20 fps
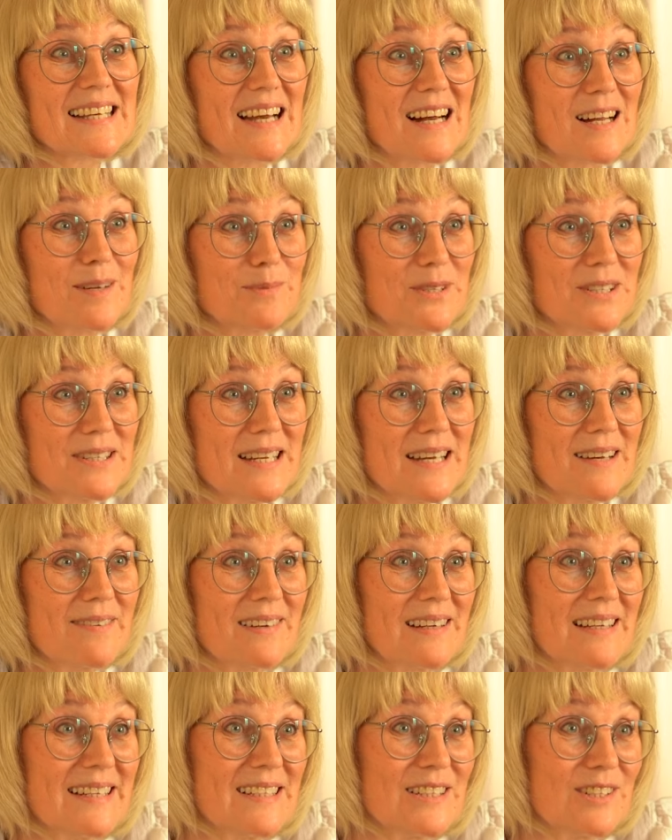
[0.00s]
Sculpting
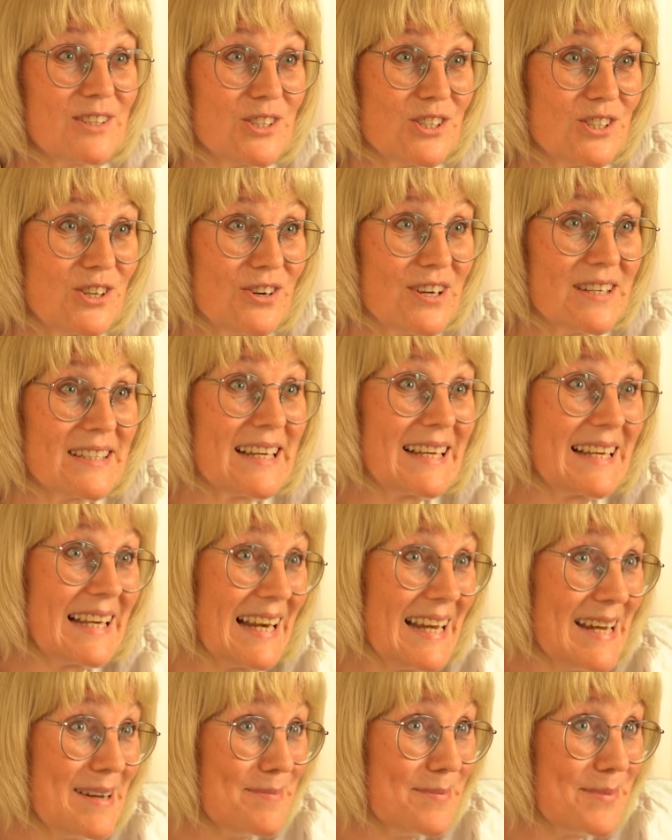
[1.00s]
every little joint and
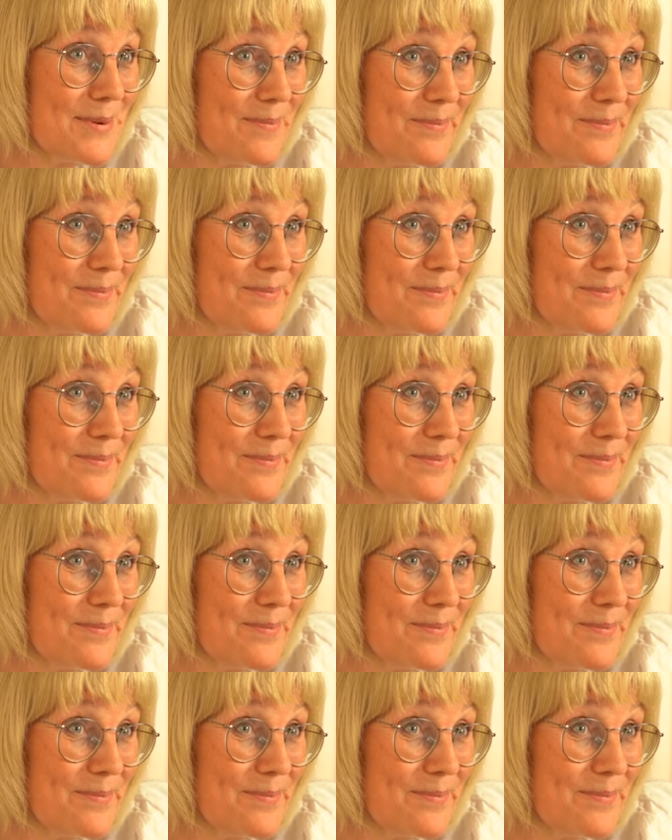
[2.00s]
limb?